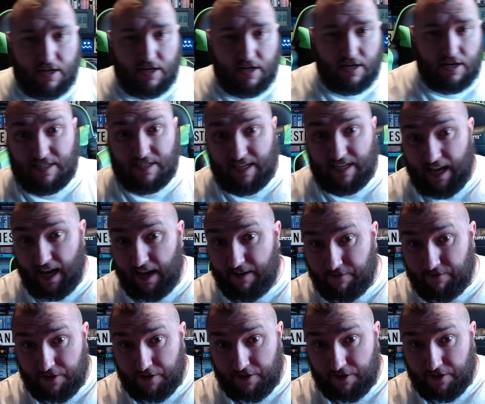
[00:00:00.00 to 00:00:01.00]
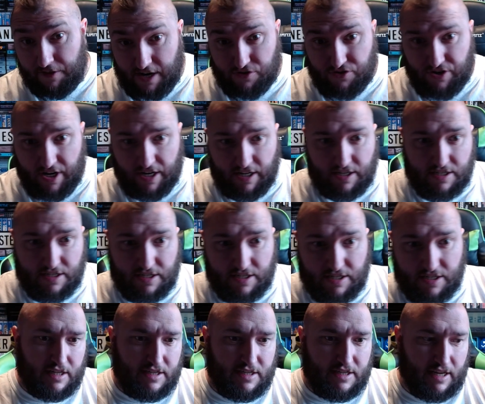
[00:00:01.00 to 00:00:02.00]
is a game for the Vectrex, and
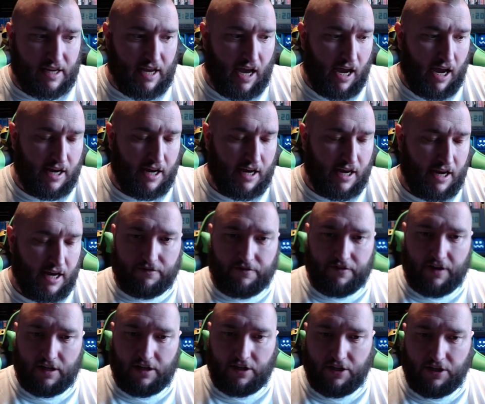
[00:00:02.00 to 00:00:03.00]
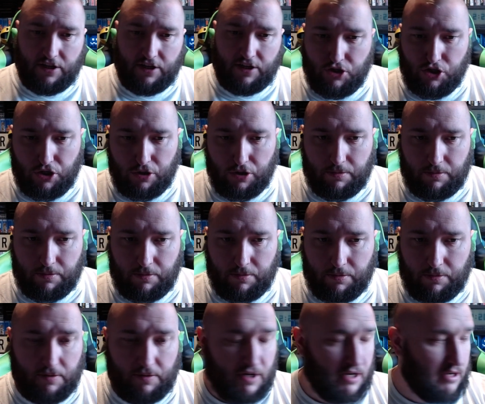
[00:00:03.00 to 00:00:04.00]
it's a game off a fellow YouTuber
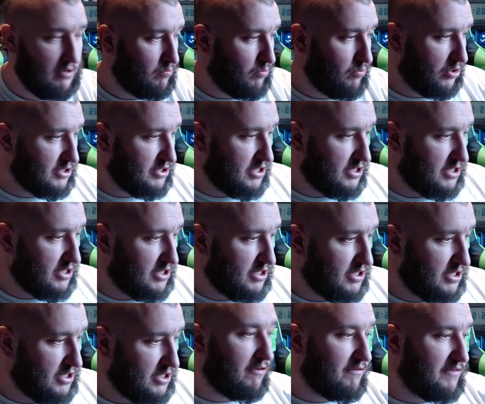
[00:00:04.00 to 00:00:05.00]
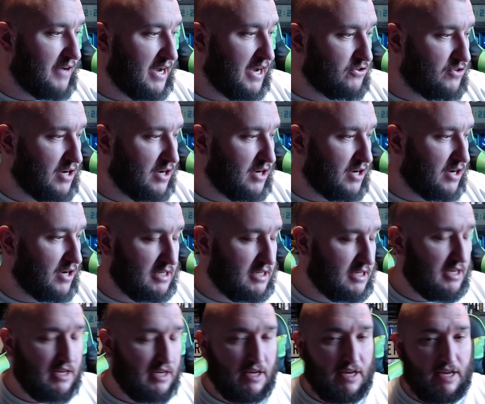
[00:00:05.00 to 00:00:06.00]
who, once he heard I got a Vectrex,
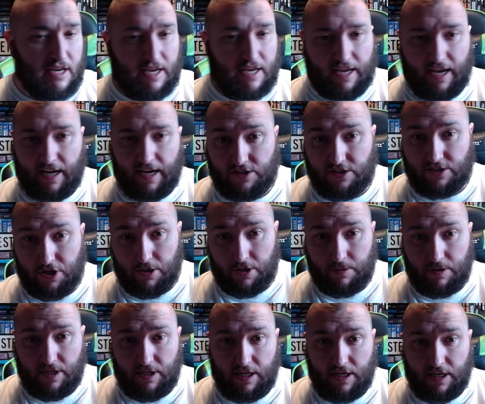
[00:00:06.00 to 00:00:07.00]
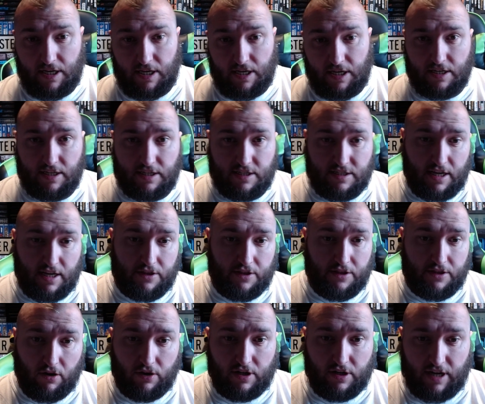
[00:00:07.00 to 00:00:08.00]
he had 2 of these, and he said that
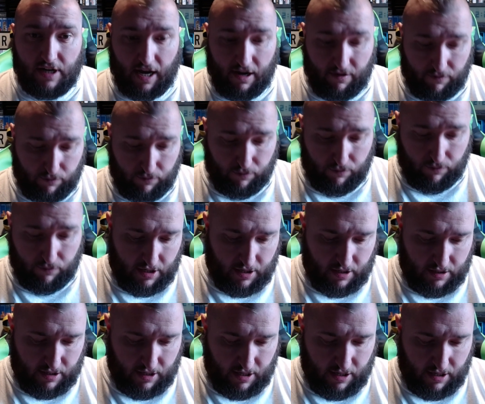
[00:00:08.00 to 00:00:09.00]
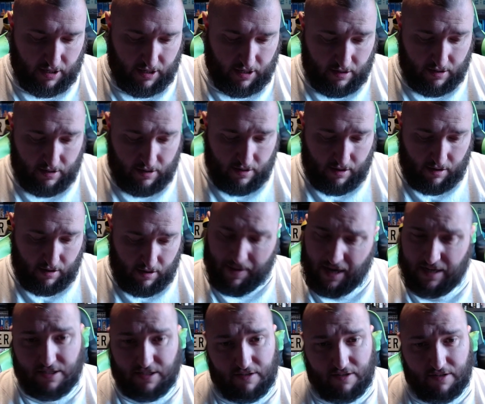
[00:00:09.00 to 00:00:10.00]
I could have one, and
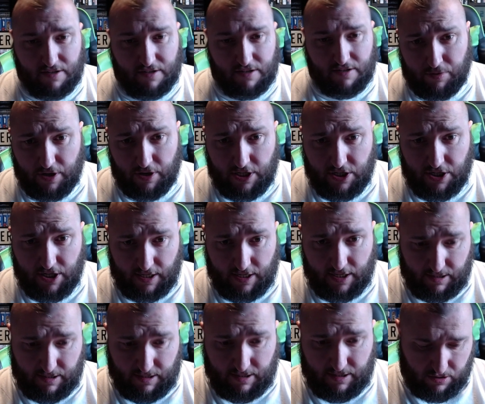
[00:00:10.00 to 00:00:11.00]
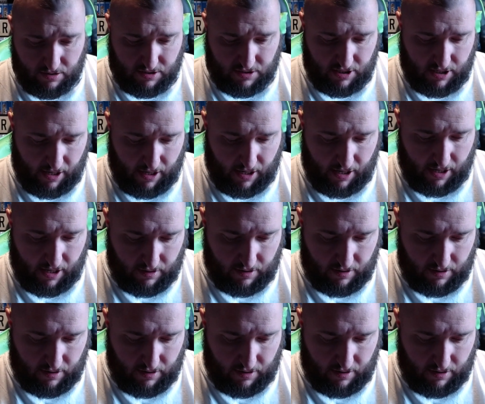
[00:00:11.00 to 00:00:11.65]
massively appreciated, because, you know,